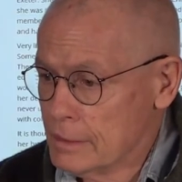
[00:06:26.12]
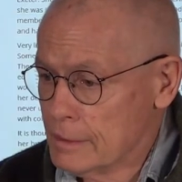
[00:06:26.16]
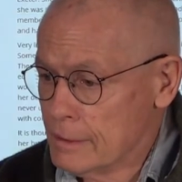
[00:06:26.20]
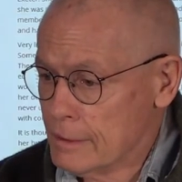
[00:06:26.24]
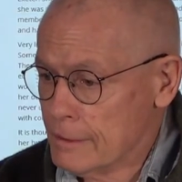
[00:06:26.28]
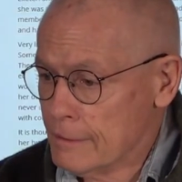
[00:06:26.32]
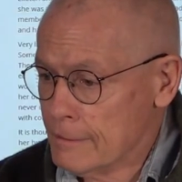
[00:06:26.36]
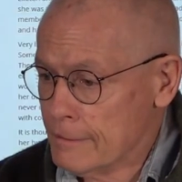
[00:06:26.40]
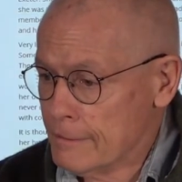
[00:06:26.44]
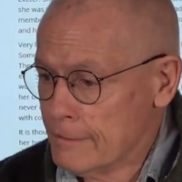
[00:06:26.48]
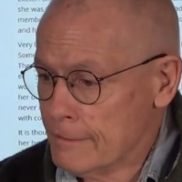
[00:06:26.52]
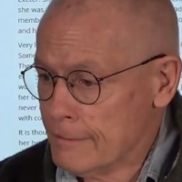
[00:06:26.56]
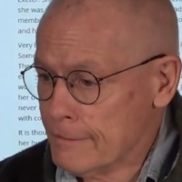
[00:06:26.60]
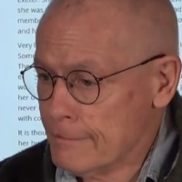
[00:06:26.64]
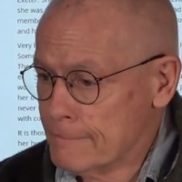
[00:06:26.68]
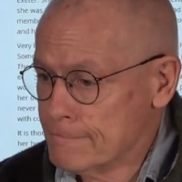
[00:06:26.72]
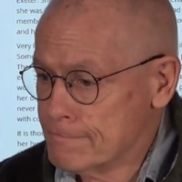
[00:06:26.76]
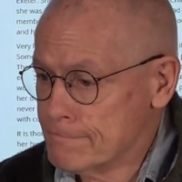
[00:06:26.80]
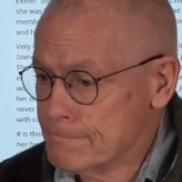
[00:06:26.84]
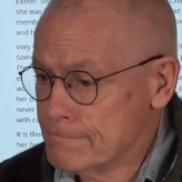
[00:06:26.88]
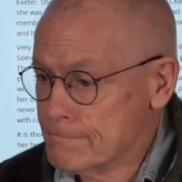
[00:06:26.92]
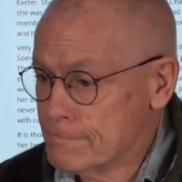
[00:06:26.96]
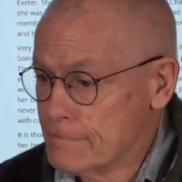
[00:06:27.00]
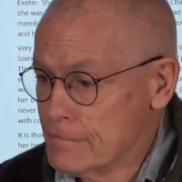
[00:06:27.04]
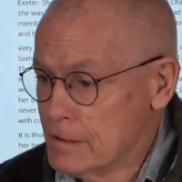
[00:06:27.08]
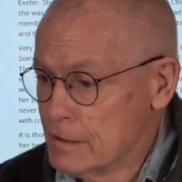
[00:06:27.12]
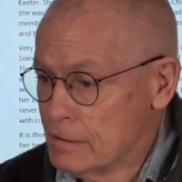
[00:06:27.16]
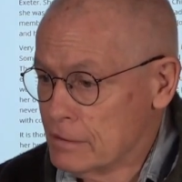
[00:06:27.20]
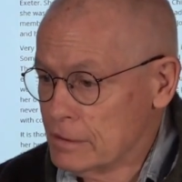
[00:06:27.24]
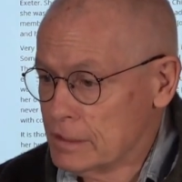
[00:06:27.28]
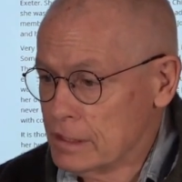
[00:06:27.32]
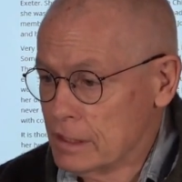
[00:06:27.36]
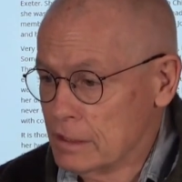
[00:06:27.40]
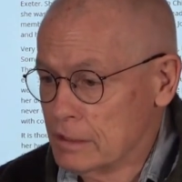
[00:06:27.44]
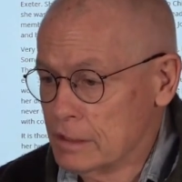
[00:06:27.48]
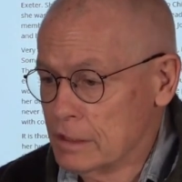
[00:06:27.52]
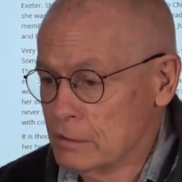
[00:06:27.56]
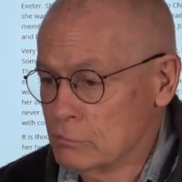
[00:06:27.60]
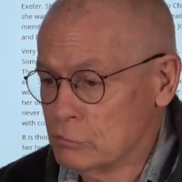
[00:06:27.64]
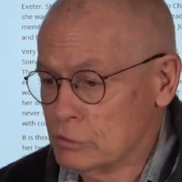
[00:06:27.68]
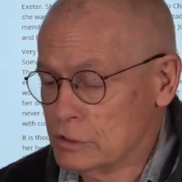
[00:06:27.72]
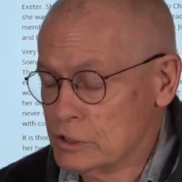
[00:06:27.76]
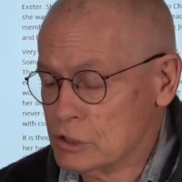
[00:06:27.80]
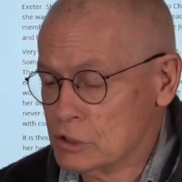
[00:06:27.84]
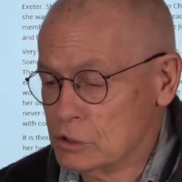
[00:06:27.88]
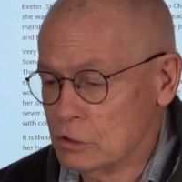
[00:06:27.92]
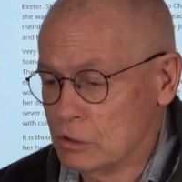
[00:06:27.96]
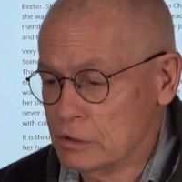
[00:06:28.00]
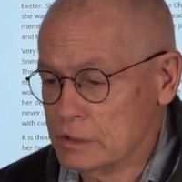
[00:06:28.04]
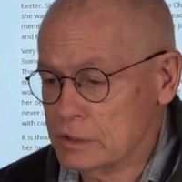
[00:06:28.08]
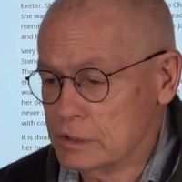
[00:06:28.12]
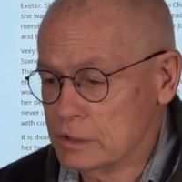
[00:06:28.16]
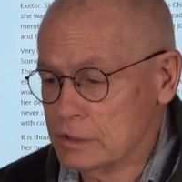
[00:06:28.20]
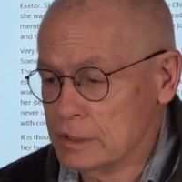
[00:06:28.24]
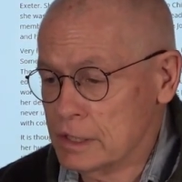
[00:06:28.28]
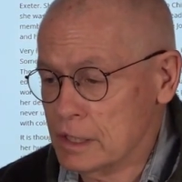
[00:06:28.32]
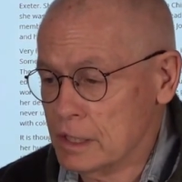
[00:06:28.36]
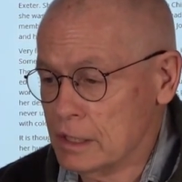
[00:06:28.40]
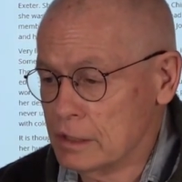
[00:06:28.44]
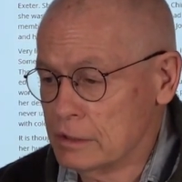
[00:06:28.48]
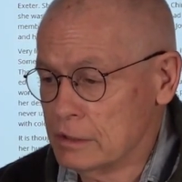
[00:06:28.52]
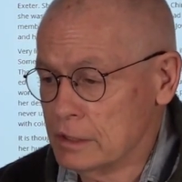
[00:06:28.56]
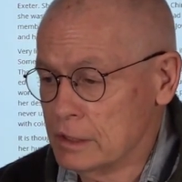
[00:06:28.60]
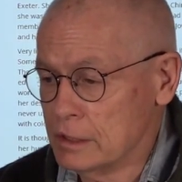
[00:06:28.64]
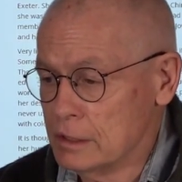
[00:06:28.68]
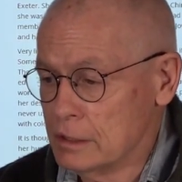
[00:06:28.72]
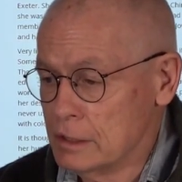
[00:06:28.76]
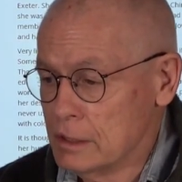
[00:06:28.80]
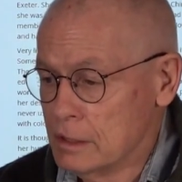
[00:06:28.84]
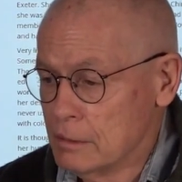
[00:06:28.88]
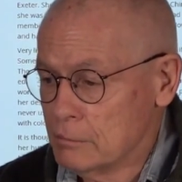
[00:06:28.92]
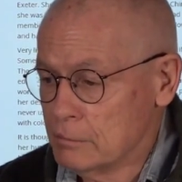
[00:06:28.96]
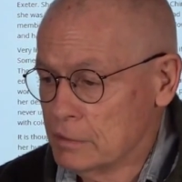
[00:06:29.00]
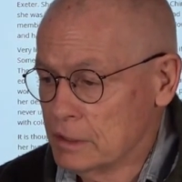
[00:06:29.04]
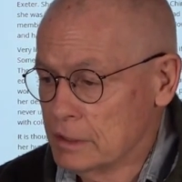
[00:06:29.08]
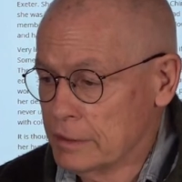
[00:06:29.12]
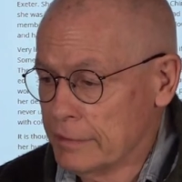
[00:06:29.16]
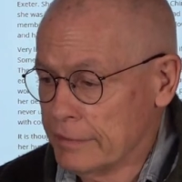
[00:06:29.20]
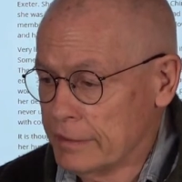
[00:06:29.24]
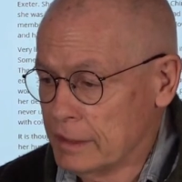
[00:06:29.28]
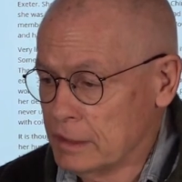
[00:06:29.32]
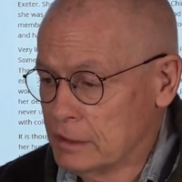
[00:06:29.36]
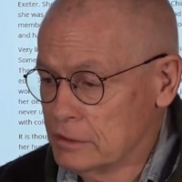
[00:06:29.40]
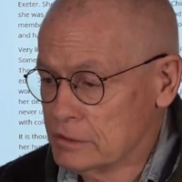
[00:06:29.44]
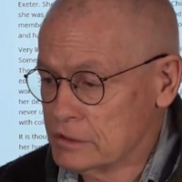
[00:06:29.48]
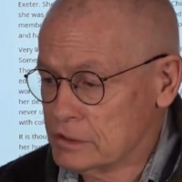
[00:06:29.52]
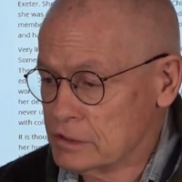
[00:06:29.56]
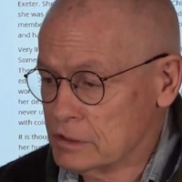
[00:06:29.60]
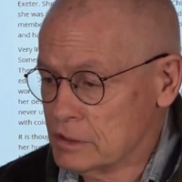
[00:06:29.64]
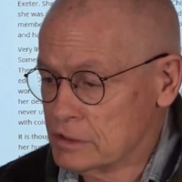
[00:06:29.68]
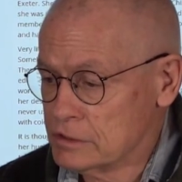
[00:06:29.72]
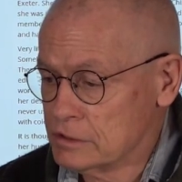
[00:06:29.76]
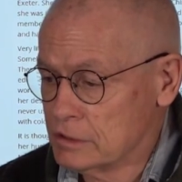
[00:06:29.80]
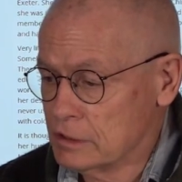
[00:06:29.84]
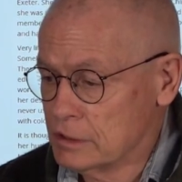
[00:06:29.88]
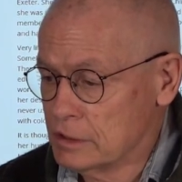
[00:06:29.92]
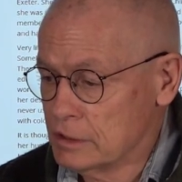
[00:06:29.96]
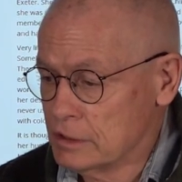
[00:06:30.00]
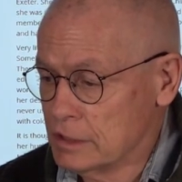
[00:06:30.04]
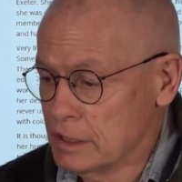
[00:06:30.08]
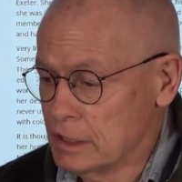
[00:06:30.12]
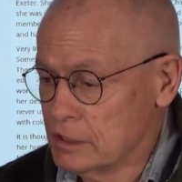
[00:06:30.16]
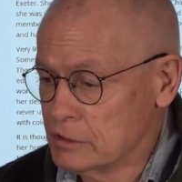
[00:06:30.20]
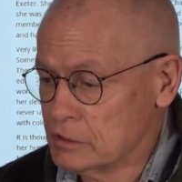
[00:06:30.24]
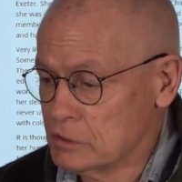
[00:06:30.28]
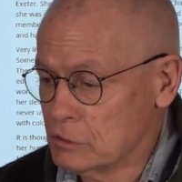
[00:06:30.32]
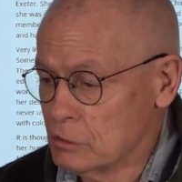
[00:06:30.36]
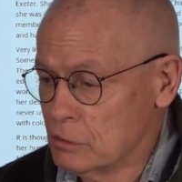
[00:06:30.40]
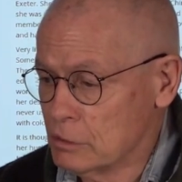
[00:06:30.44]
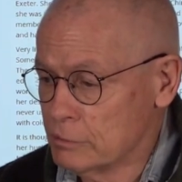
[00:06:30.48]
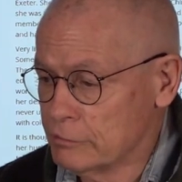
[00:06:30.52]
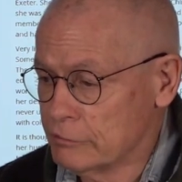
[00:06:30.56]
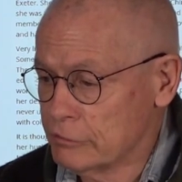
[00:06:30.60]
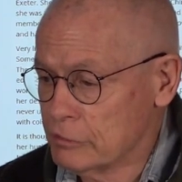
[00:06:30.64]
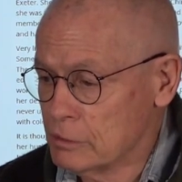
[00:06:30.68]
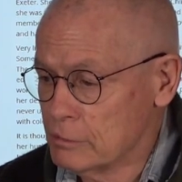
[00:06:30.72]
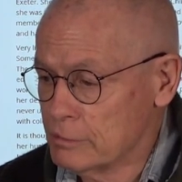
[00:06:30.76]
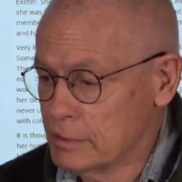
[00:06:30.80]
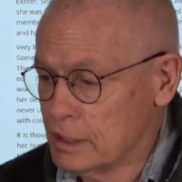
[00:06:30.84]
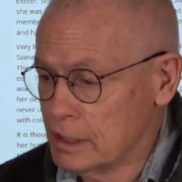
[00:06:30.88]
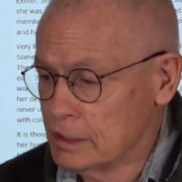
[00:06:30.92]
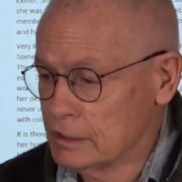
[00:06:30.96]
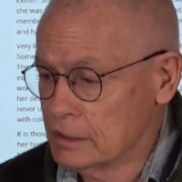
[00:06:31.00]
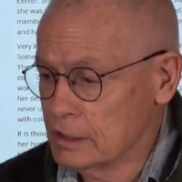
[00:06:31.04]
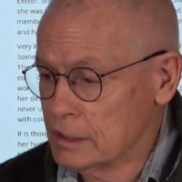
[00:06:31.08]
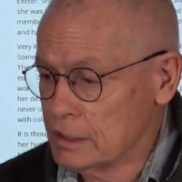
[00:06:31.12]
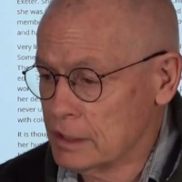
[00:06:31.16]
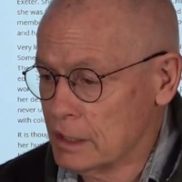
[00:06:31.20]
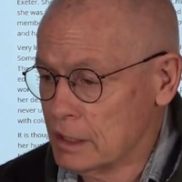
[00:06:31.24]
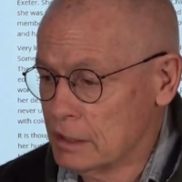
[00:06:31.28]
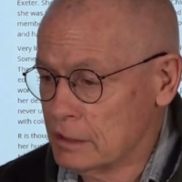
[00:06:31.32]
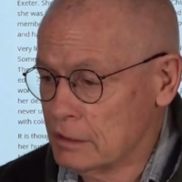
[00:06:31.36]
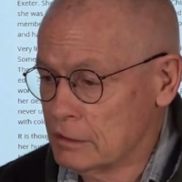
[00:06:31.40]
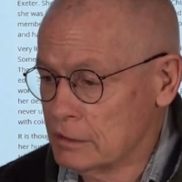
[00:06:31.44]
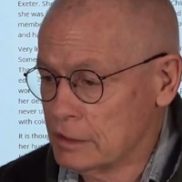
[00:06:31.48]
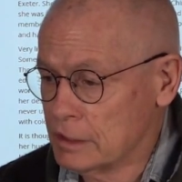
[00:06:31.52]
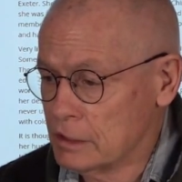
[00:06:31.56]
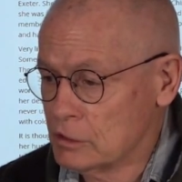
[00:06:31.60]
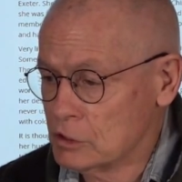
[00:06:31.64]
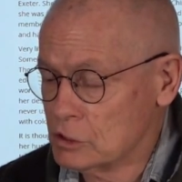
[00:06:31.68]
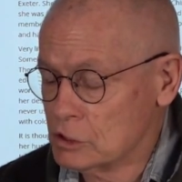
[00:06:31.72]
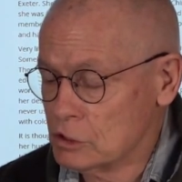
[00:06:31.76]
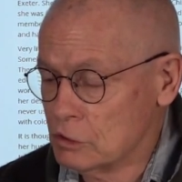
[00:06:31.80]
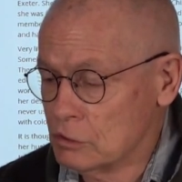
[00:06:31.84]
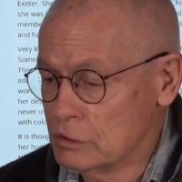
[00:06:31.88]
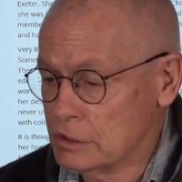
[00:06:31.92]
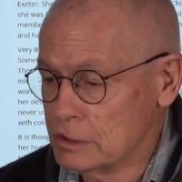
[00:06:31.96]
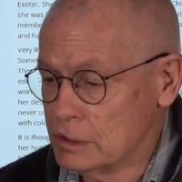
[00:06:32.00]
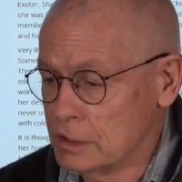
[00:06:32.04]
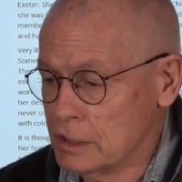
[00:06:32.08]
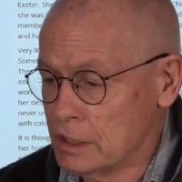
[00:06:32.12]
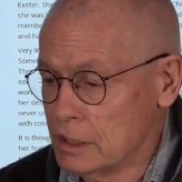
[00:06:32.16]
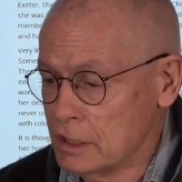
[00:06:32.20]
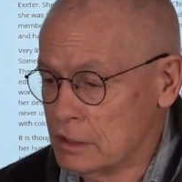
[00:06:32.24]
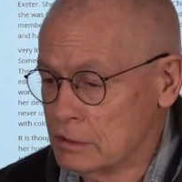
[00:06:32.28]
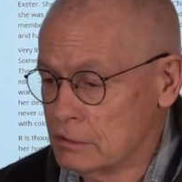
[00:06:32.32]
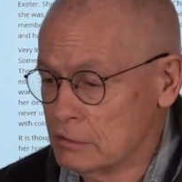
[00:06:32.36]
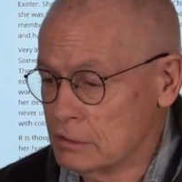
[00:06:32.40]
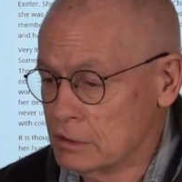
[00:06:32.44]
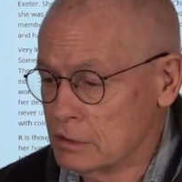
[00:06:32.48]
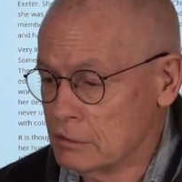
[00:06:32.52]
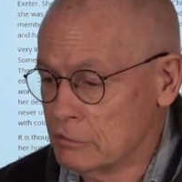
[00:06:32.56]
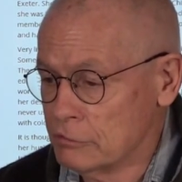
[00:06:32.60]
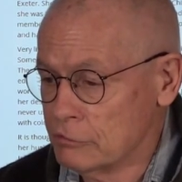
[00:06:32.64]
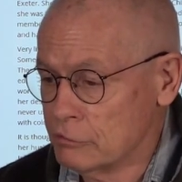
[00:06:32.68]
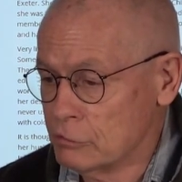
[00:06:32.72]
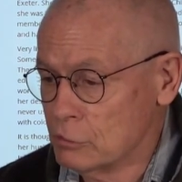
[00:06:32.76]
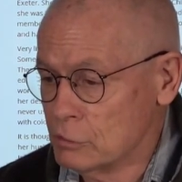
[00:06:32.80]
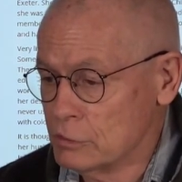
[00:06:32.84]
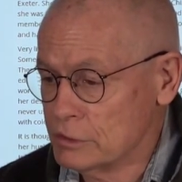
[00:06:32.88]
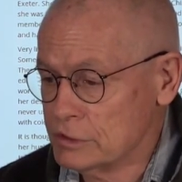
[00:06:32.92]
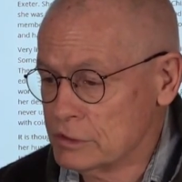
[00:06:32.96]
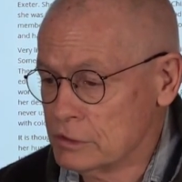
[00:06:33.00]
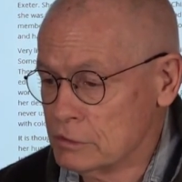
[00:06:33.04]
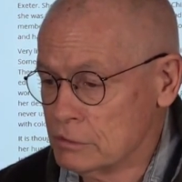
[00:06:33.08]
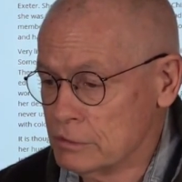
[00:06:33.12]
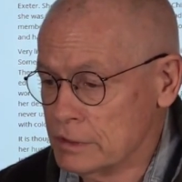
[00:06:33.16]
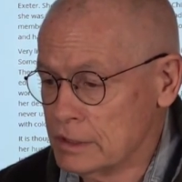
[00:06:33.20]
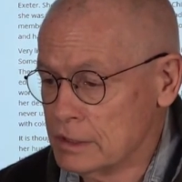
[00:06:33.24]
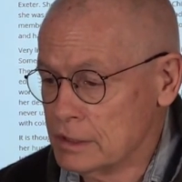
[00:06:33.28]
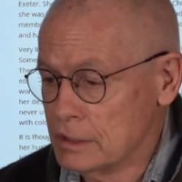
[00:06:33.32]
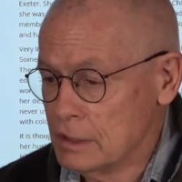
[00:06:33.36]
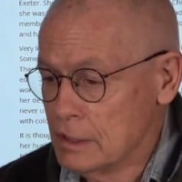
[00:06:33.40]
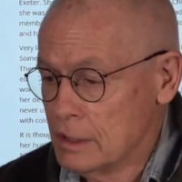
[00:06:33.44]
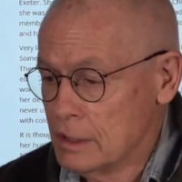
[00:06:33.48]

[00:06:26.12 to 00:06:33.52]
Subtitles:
okay, there was Scholten Gallery, but I think it's just an excerpt from Hunger Gallery, and Scholten Gallery refers to it.